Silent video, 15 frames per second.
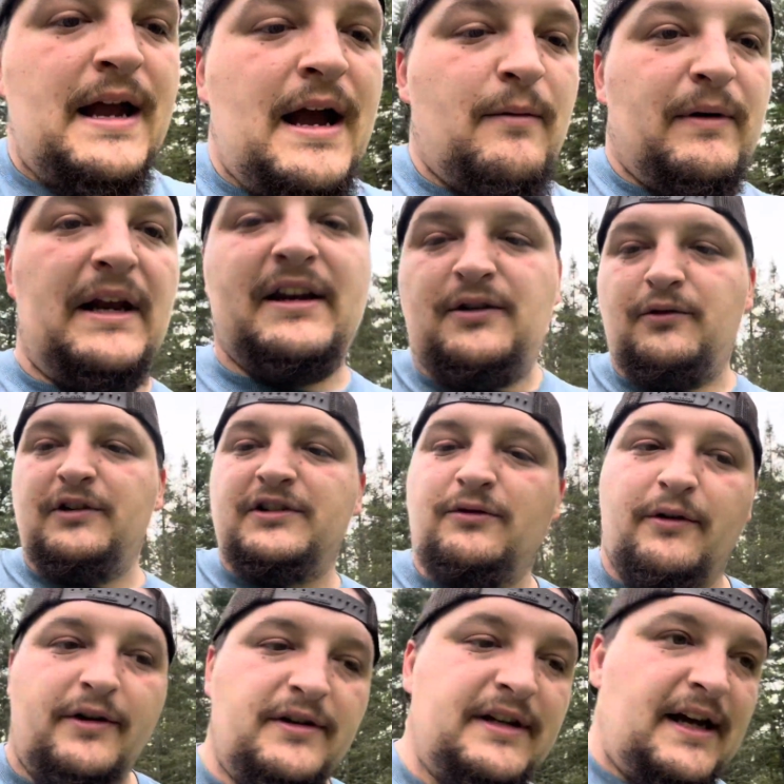We didn't do a
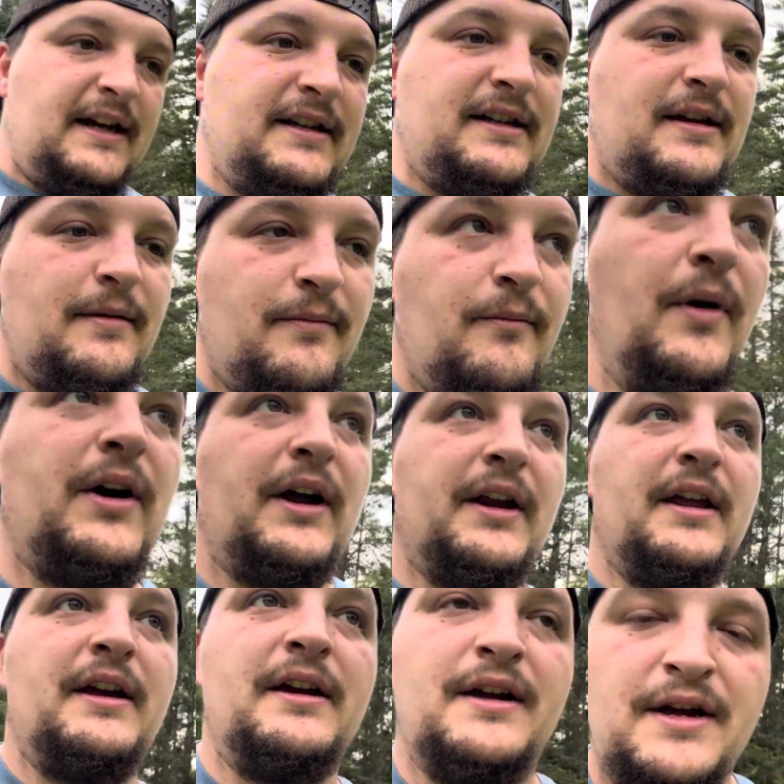soil test, but
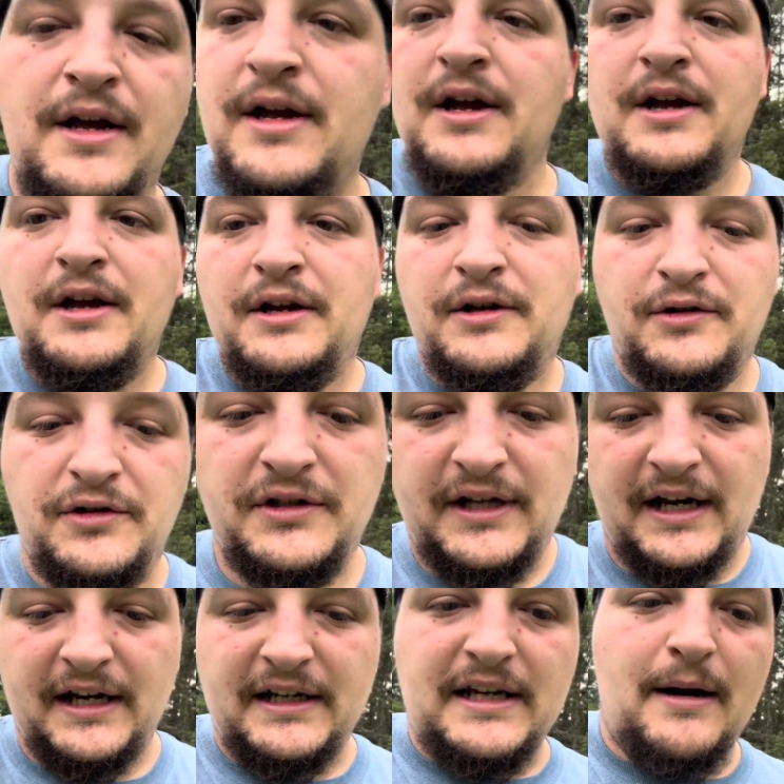usually
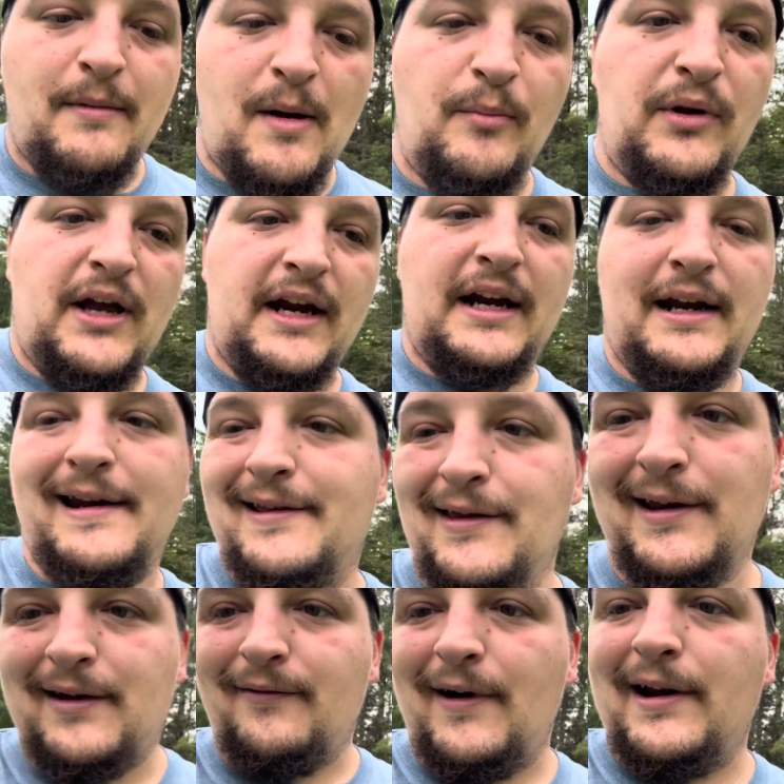anytime I plant
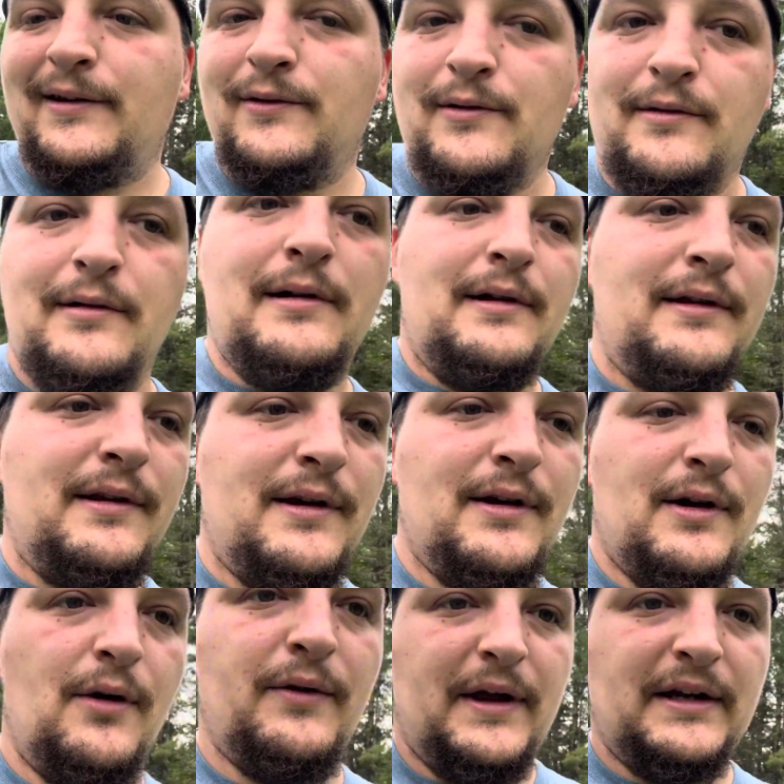anything, if I do, you
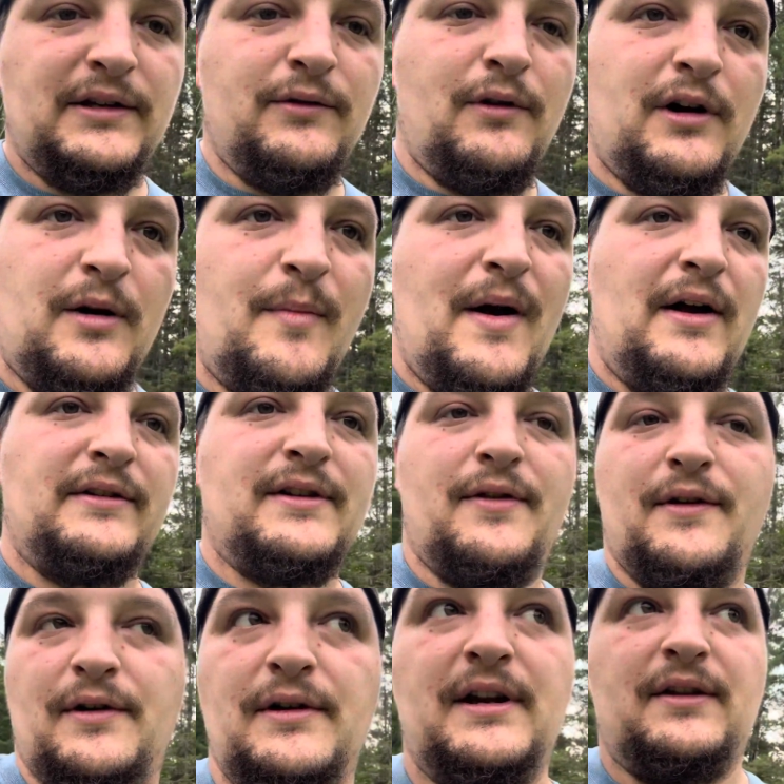know, that 200 pounds of
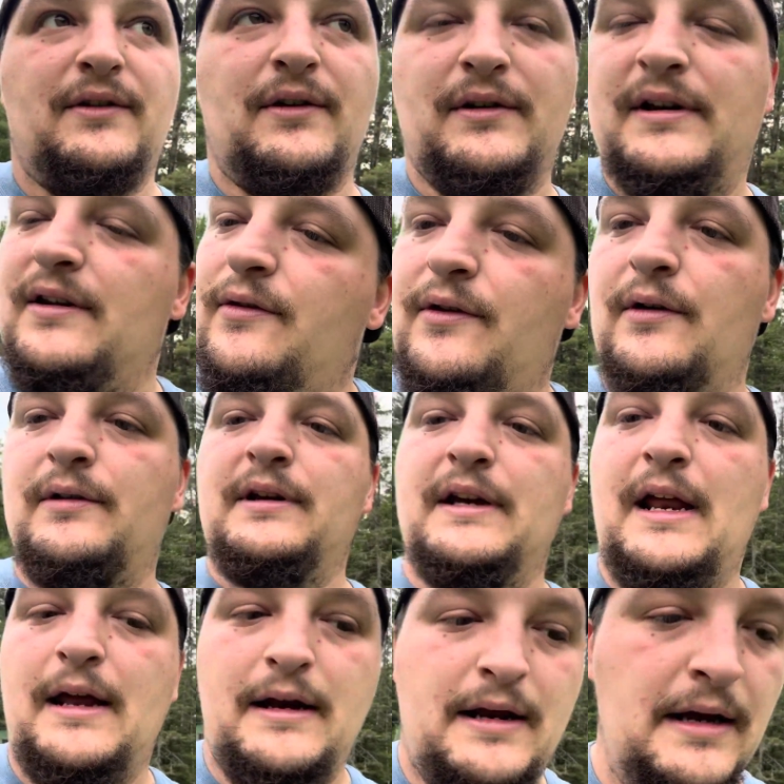
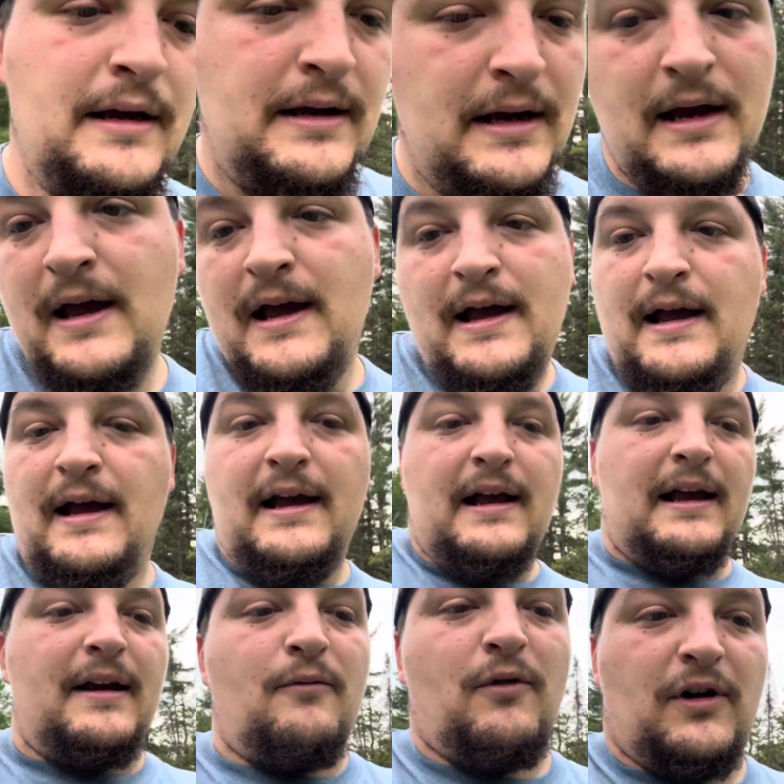13-13-13,
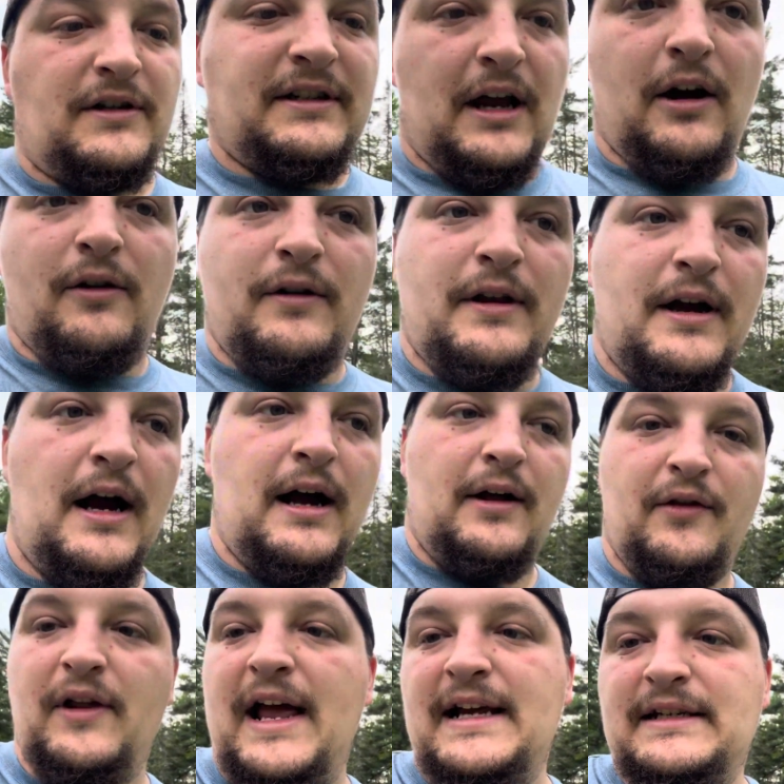it works out. The
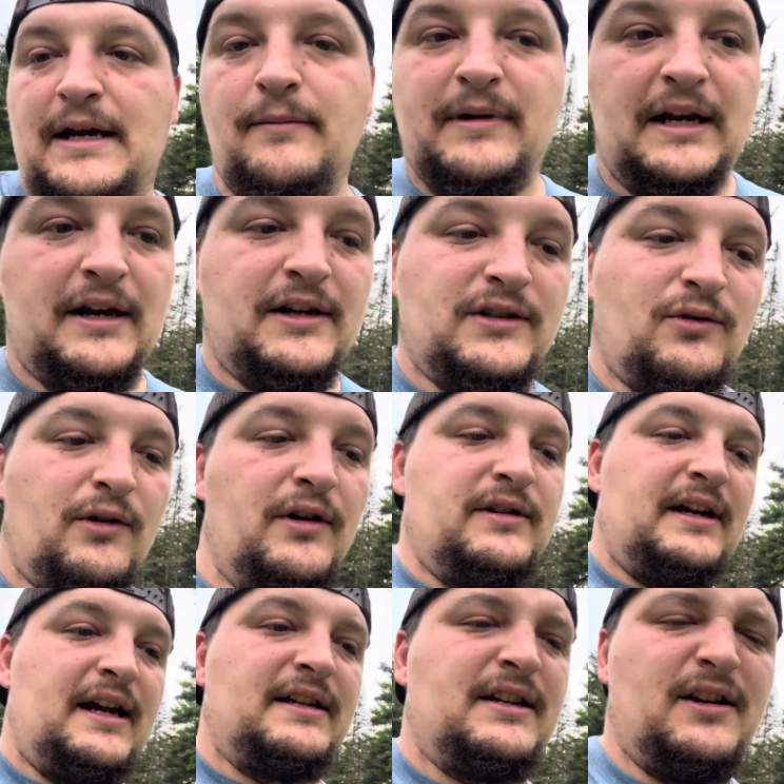last time we did a soil
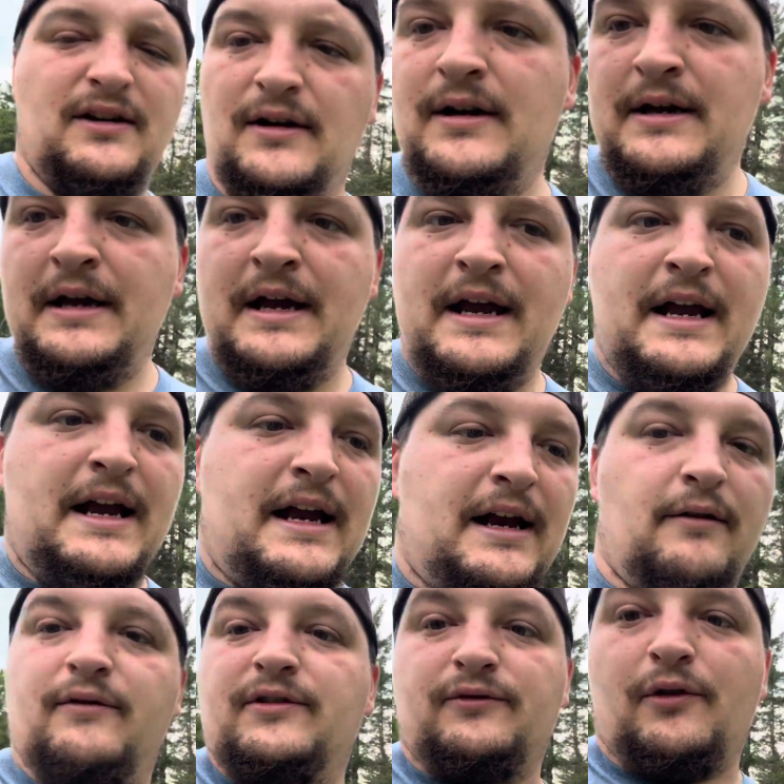test here, it
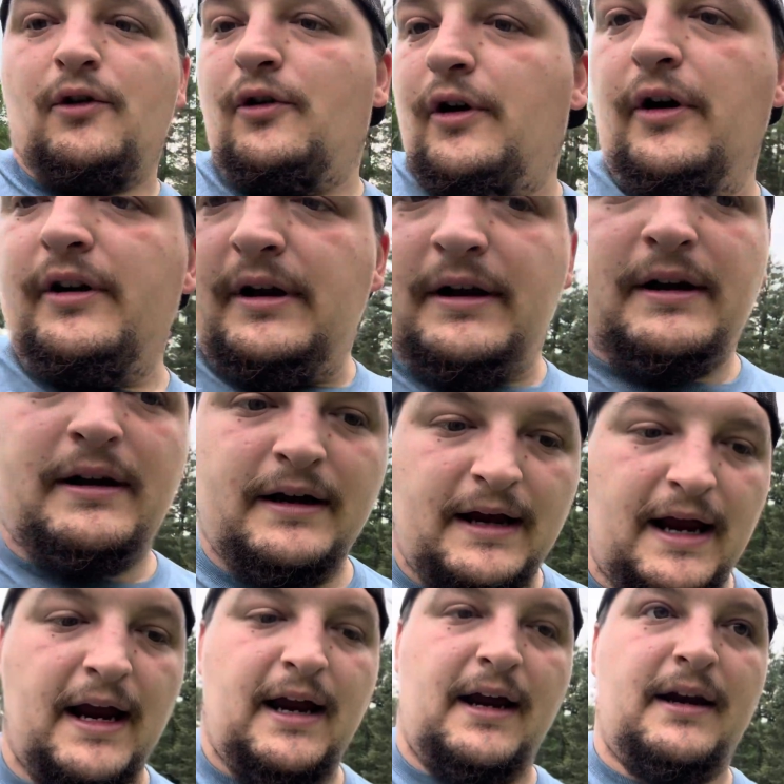was real good,
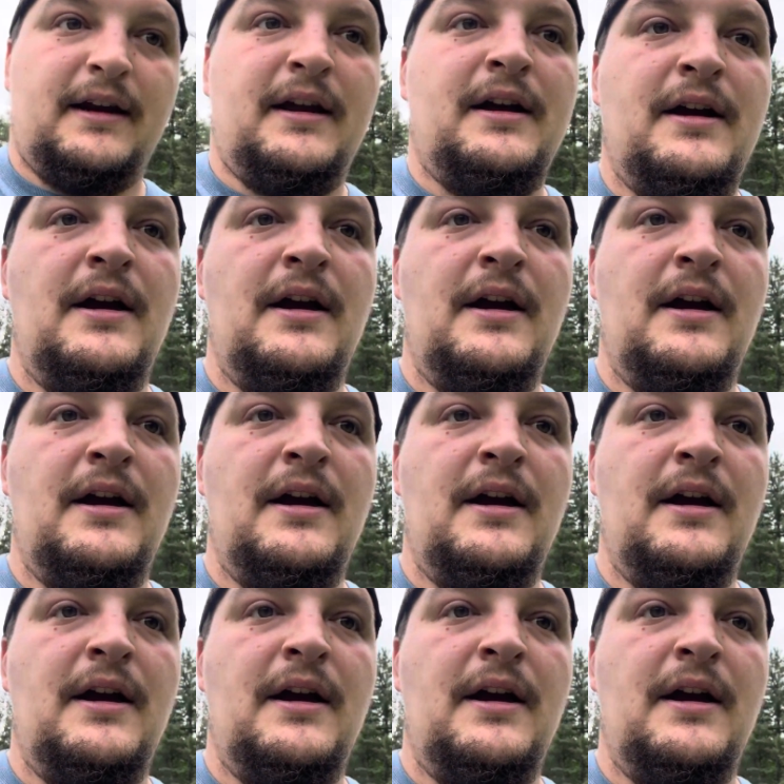and